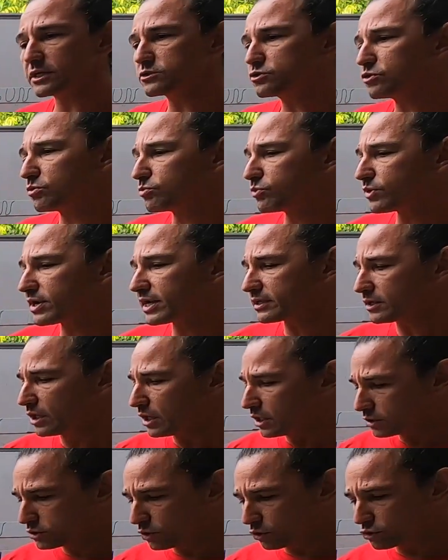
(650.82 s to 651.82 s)
to bring
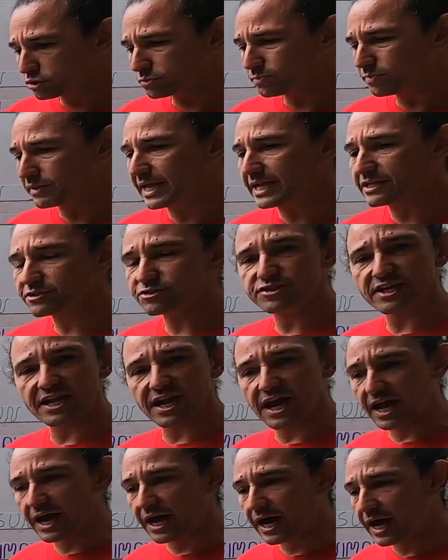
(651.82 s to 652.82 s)
those plants that are
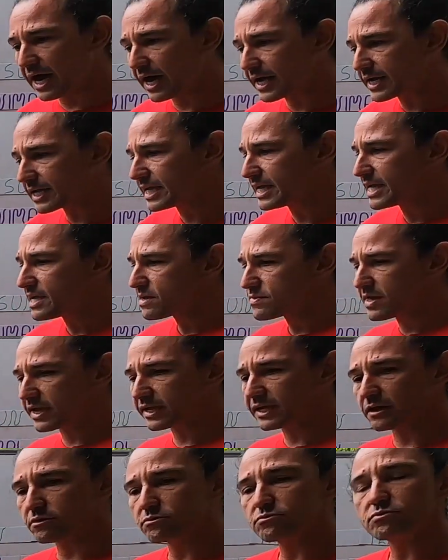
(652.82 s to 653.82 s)
hardy, that
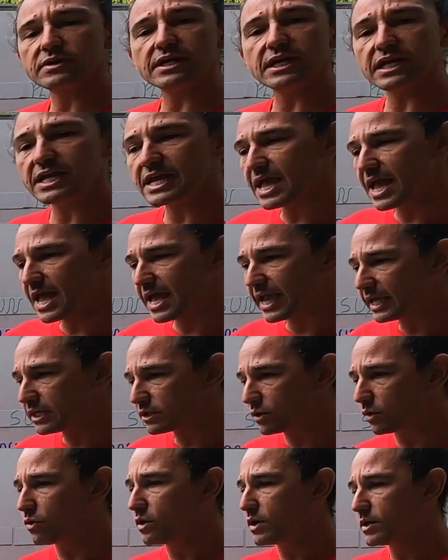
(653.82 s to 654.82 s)
can really
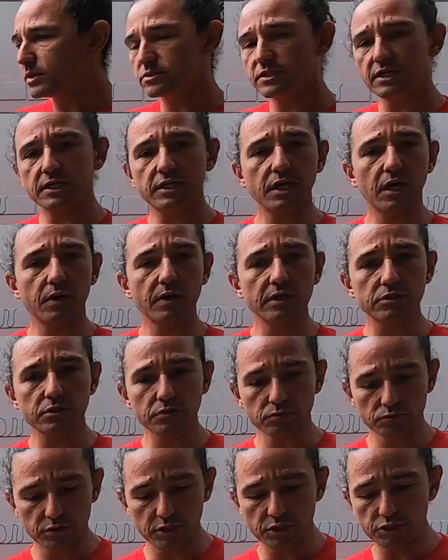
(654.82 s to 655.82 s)
handle the current
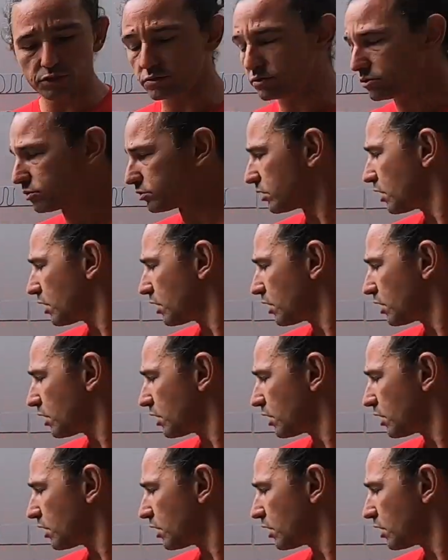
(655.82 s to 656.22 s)
conditions.